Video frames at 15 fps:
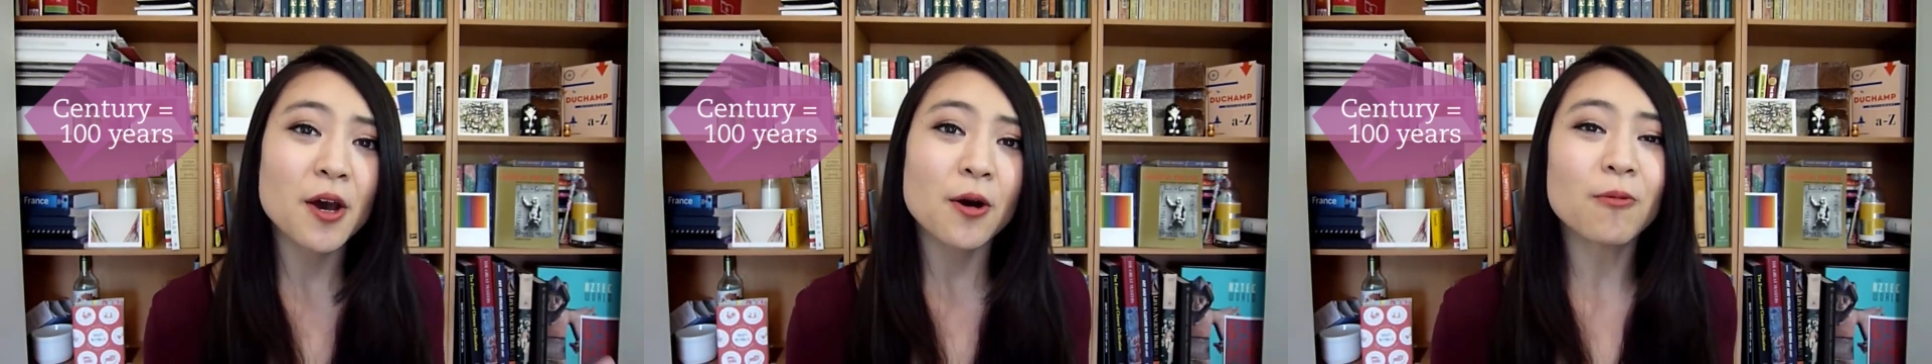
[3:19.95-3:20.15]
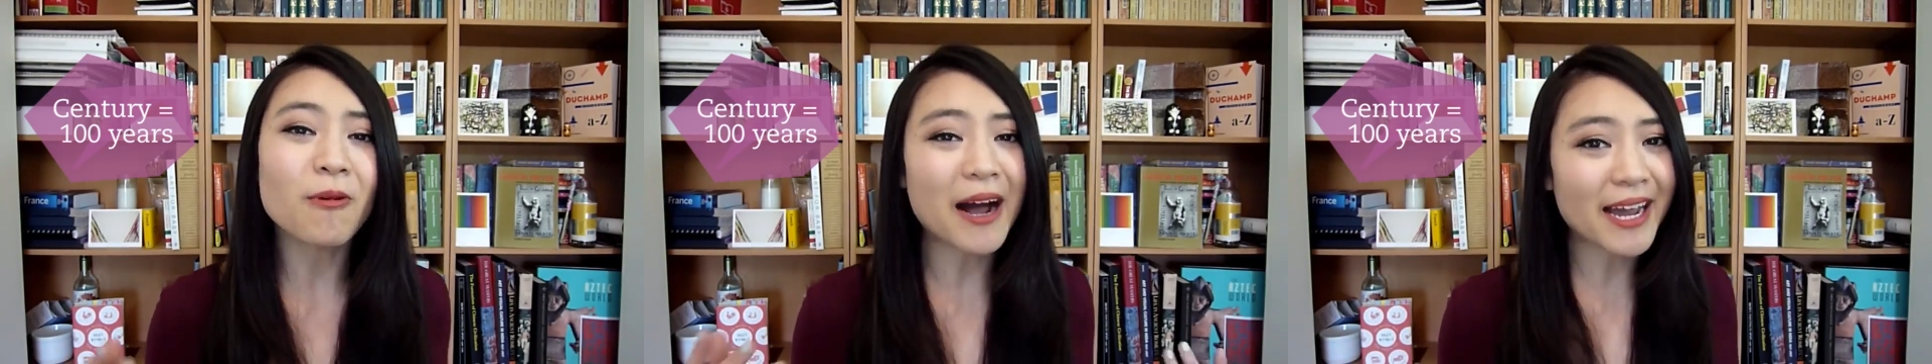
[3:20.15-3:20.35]

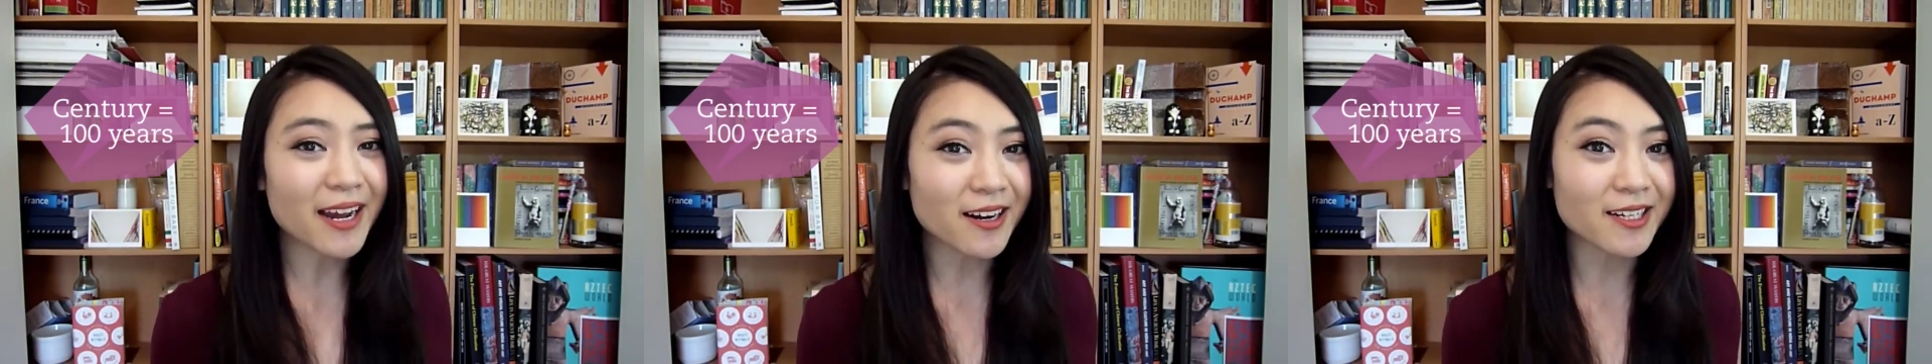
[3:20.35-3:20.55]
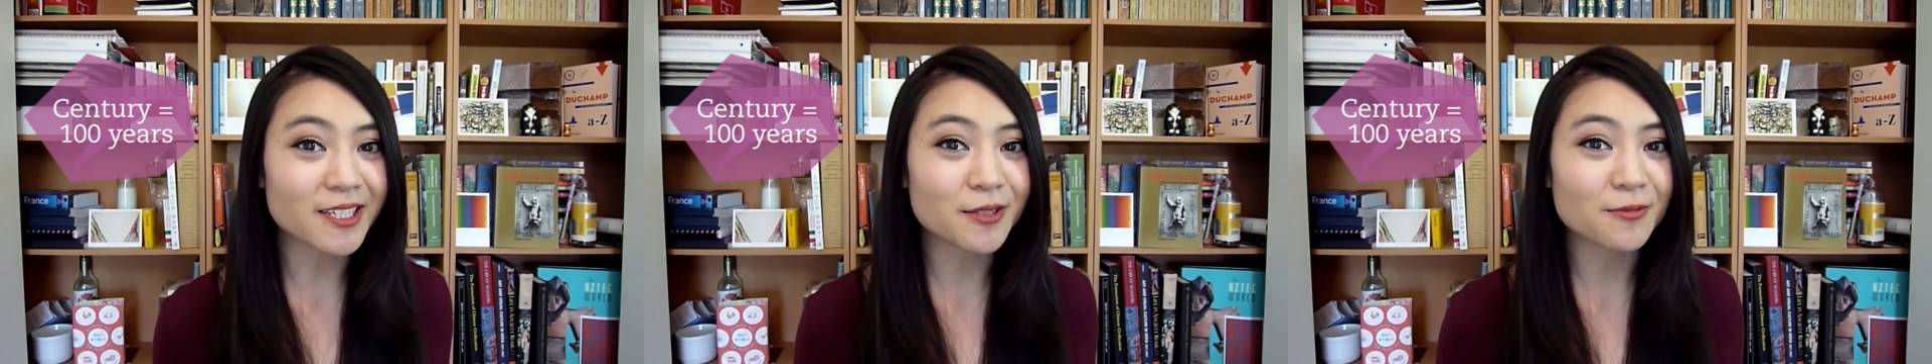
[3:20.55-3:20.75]
Why
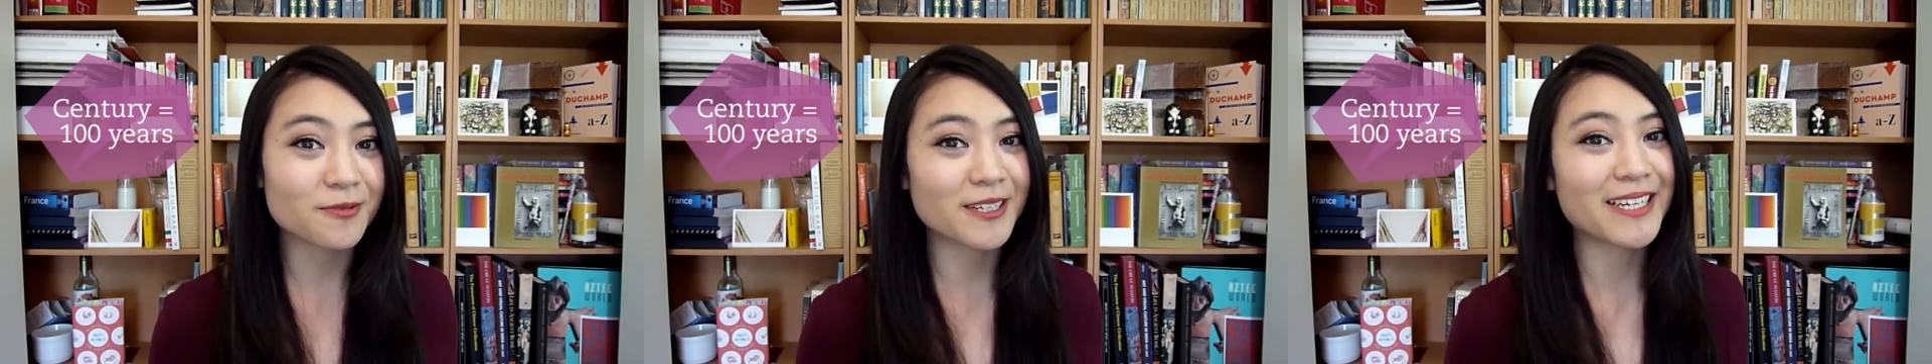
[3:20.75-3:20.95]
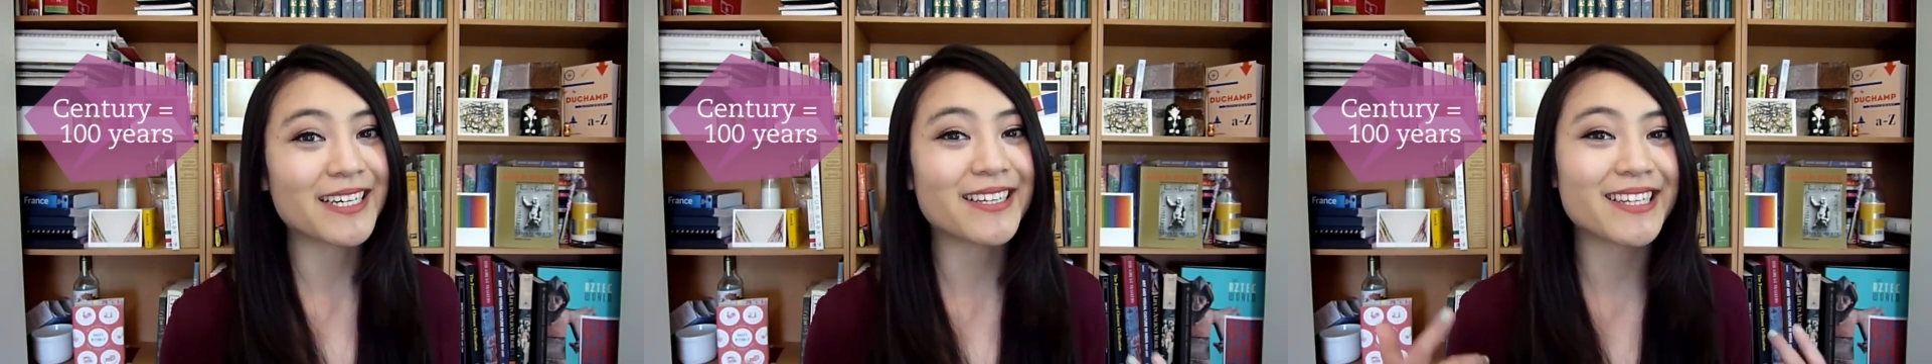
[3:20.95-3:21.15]
aren't
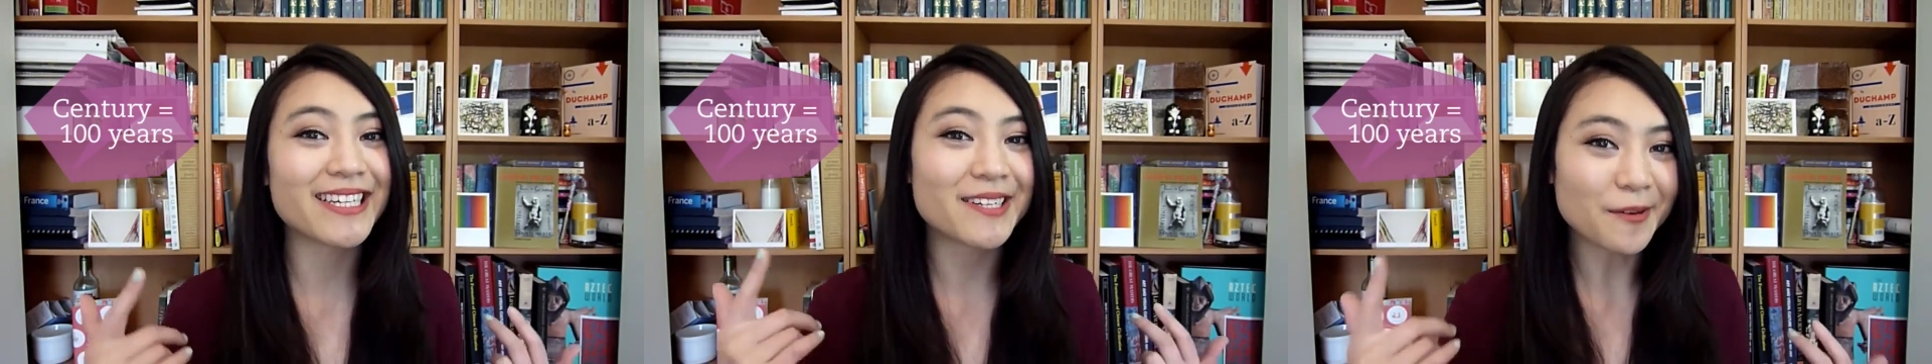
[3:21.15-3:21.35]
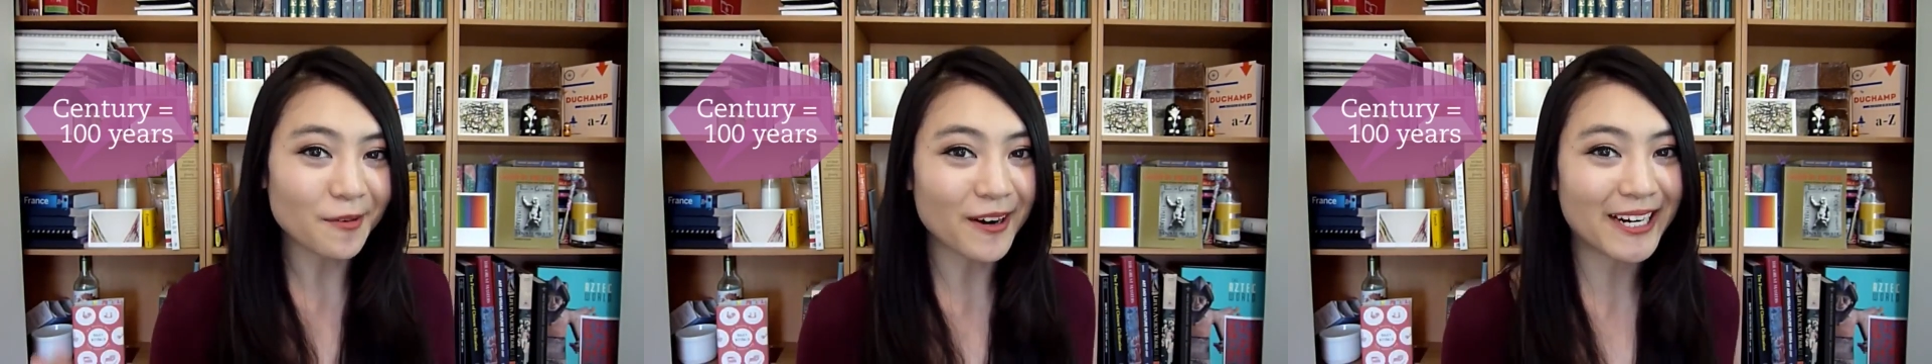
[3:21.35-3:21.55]
we in the
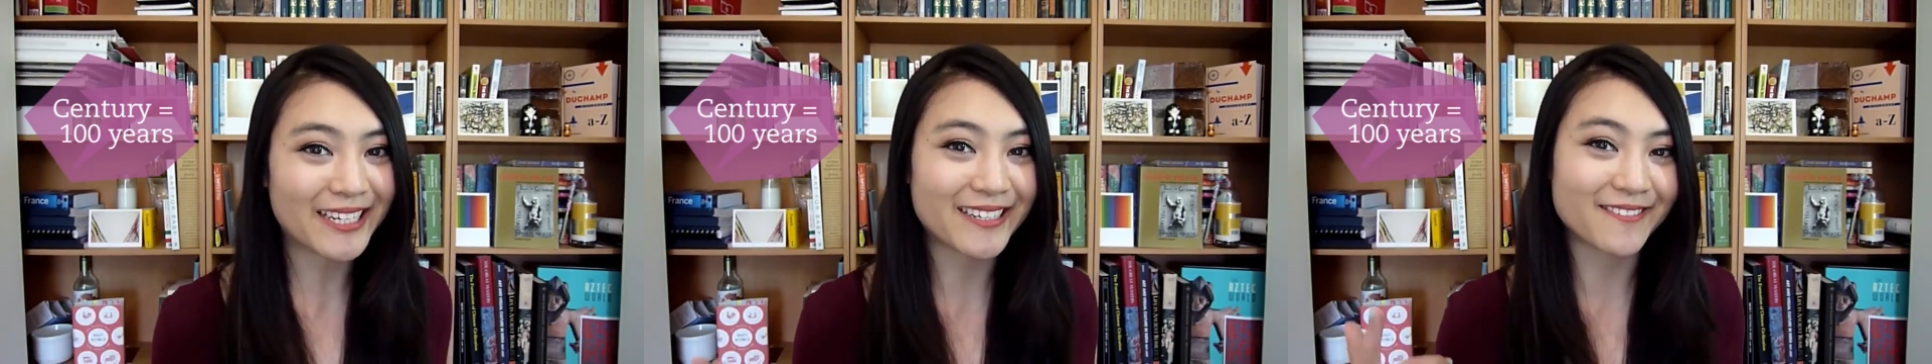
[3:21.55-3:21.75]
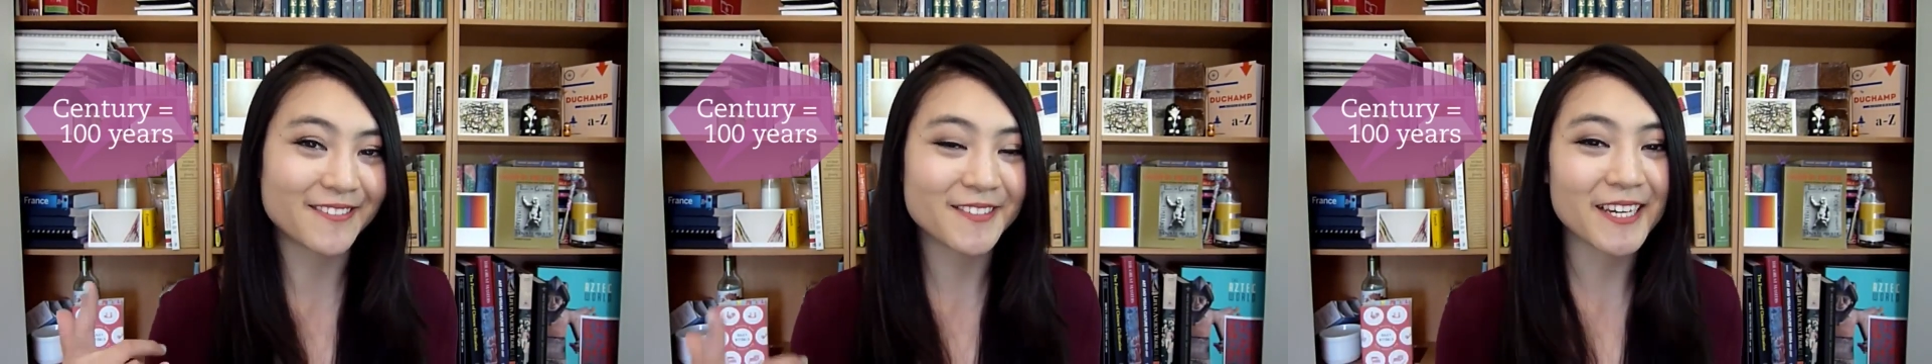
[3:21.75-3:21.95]

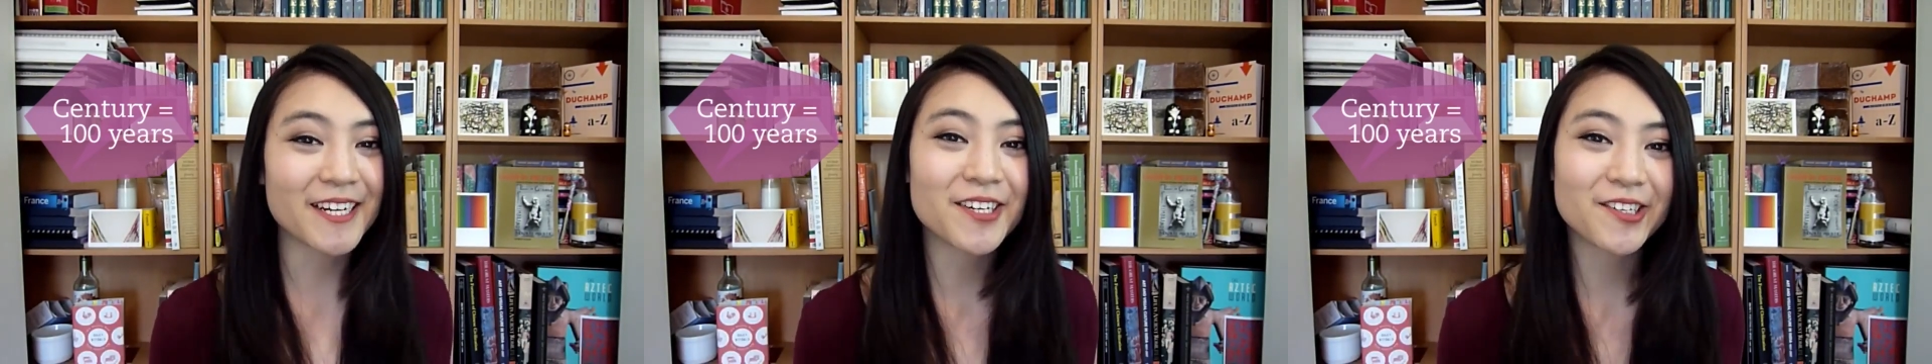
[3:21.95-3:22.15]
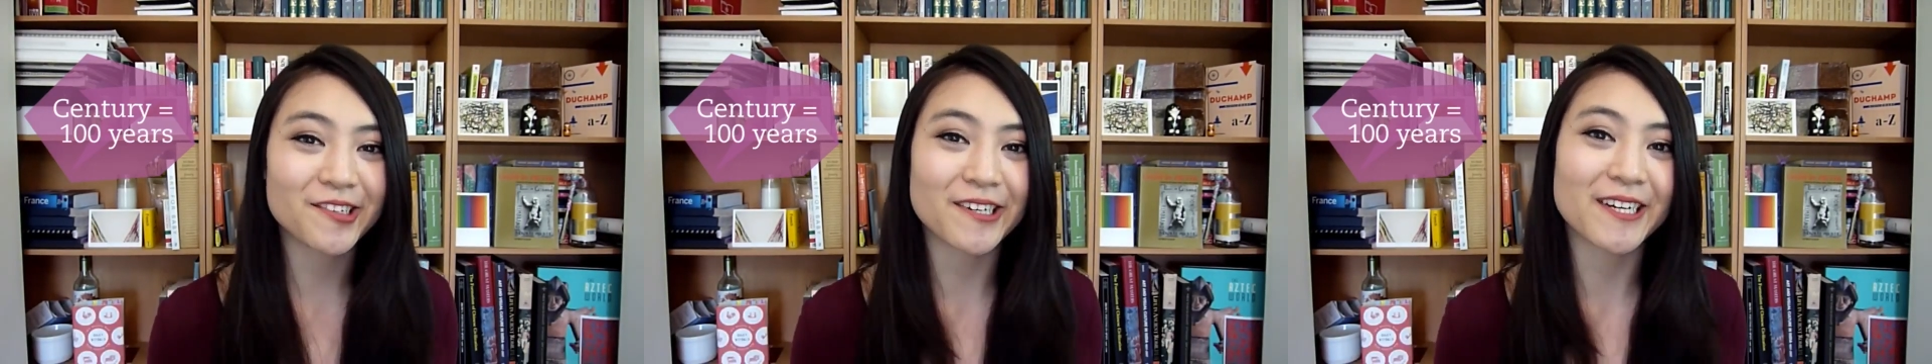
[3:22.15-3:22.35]
20th
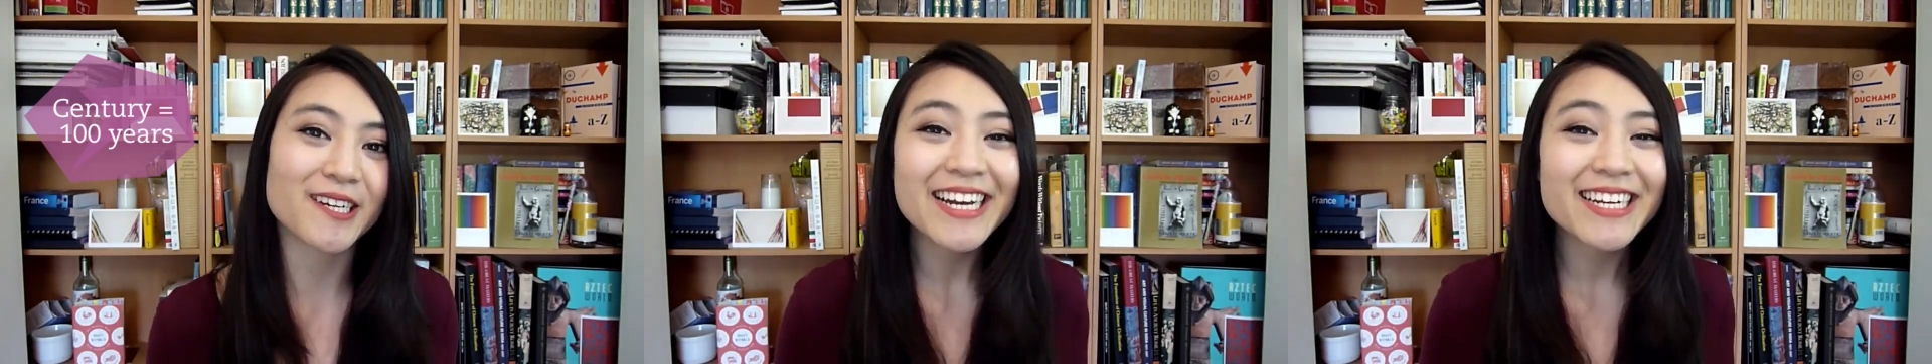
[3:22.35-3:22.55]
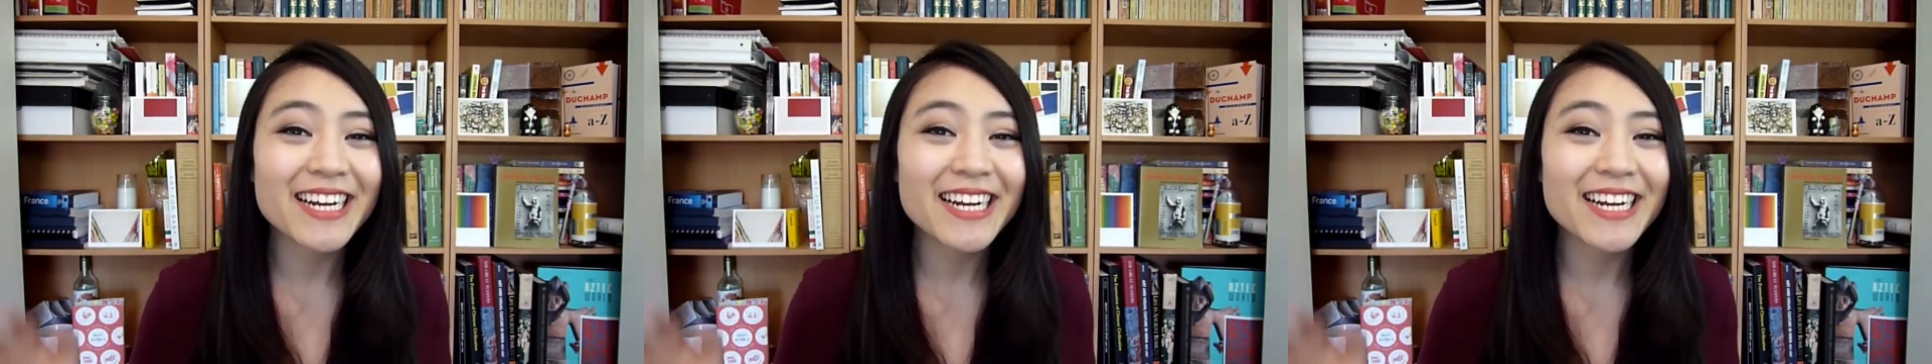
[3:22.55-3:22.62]
century?